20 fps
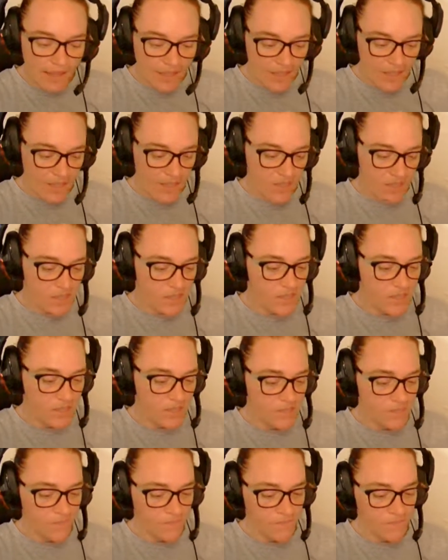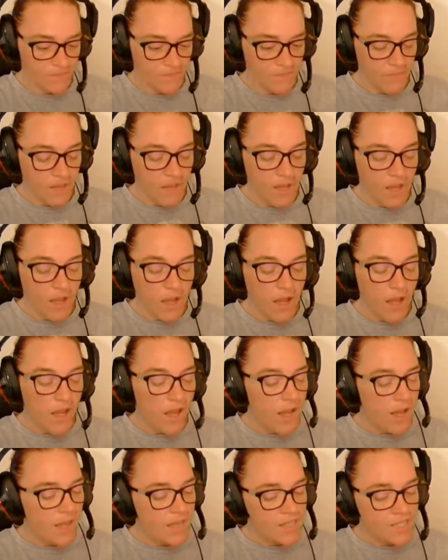hers."
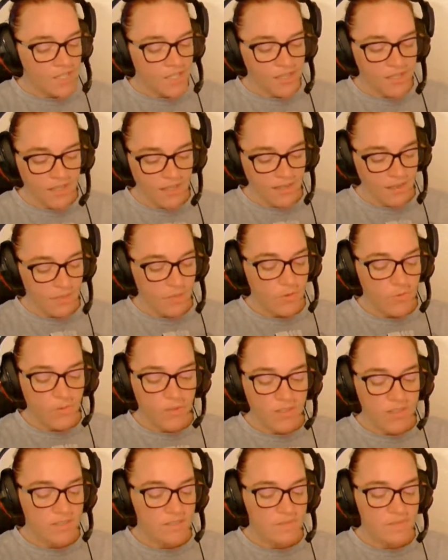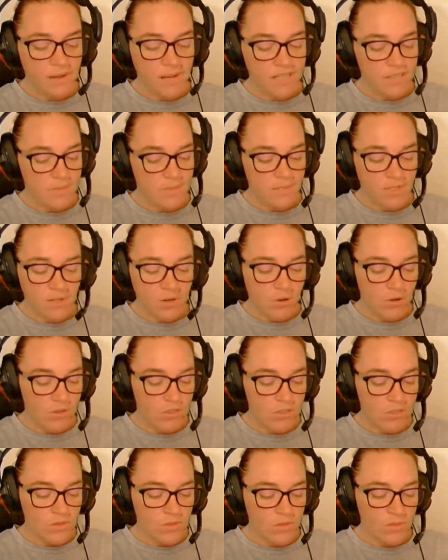"I should think Marilla's raspberry
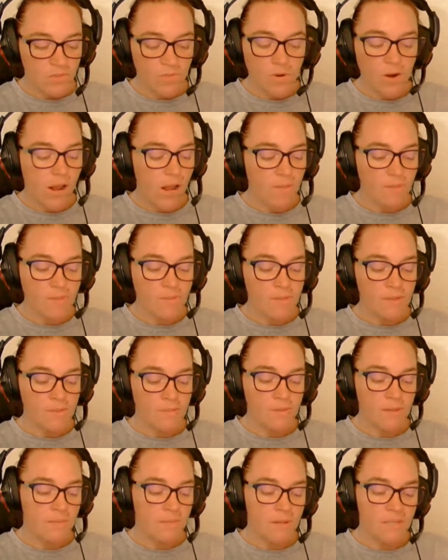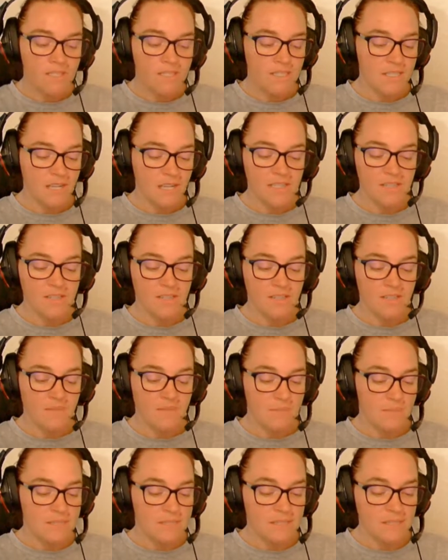cordial would probably be much nicer
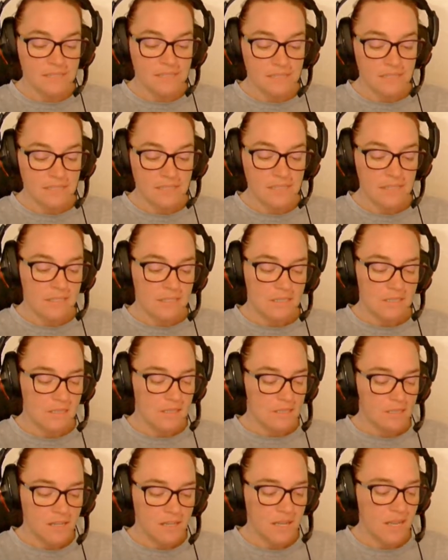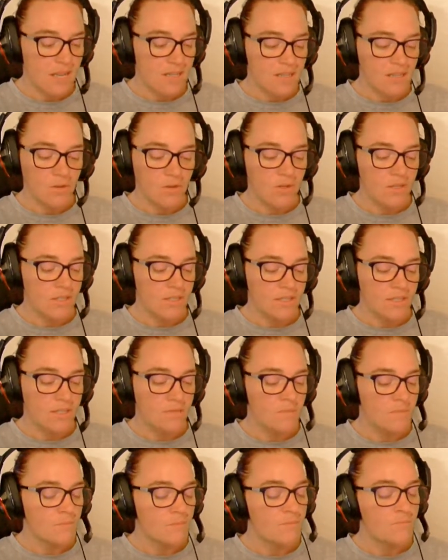than Mrs. Lynde's," said Anne loyally.
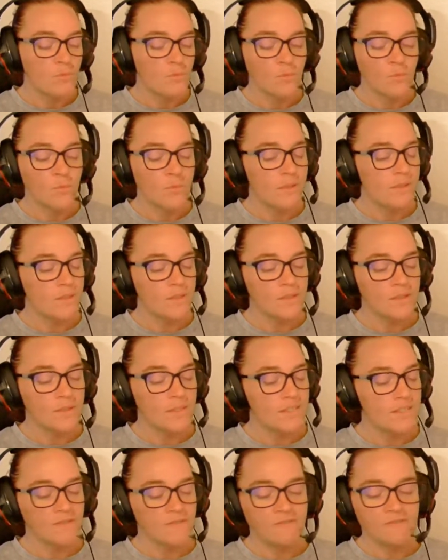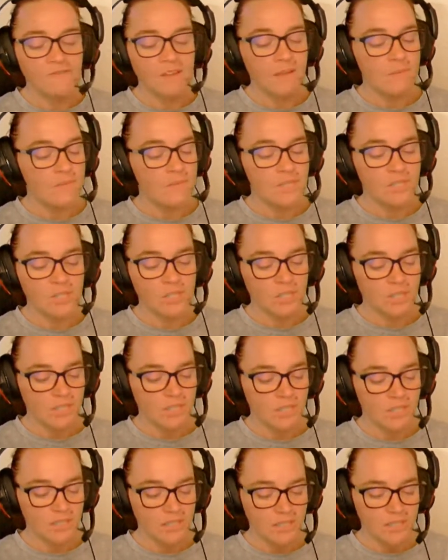"Marilla is a famous
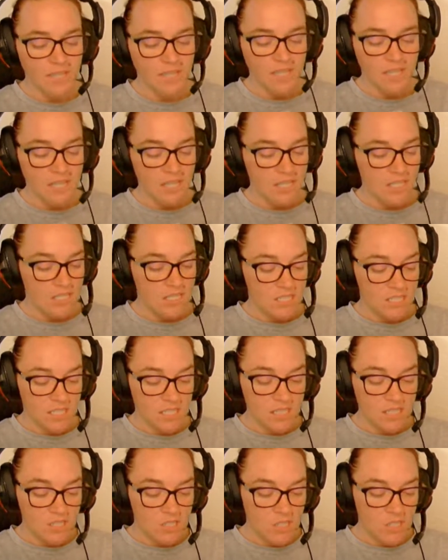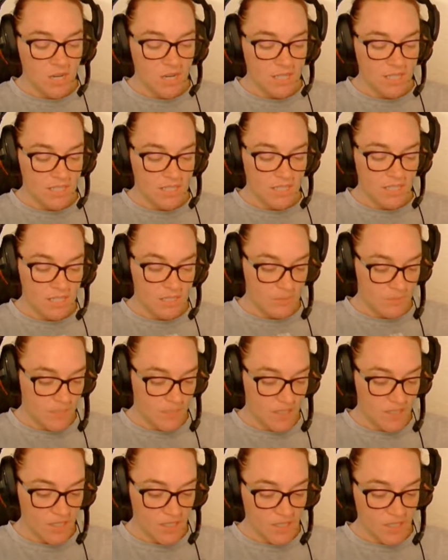cook. She is trying to teach
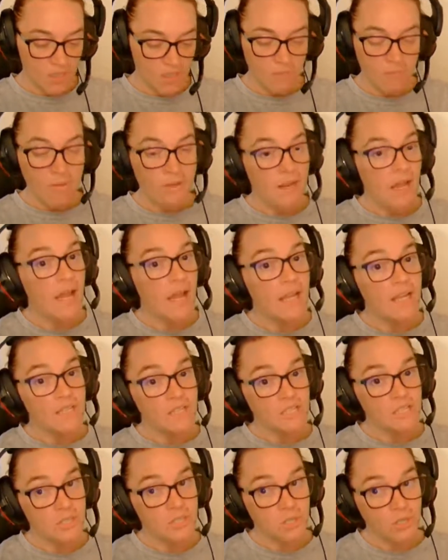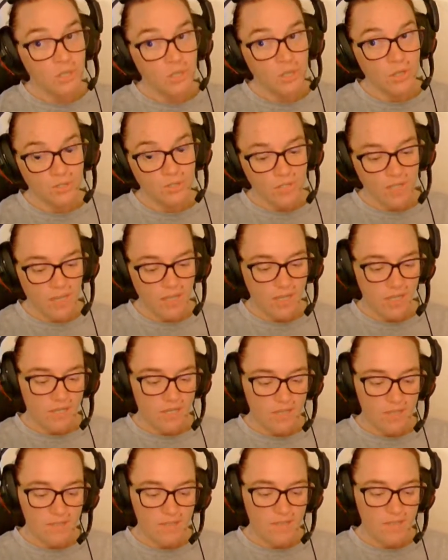me to cook, but I assure you,
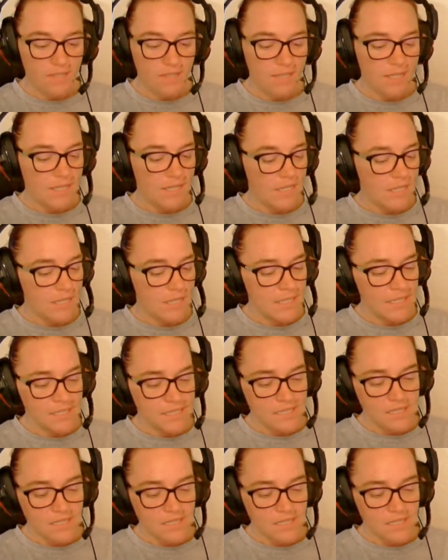Diana, it is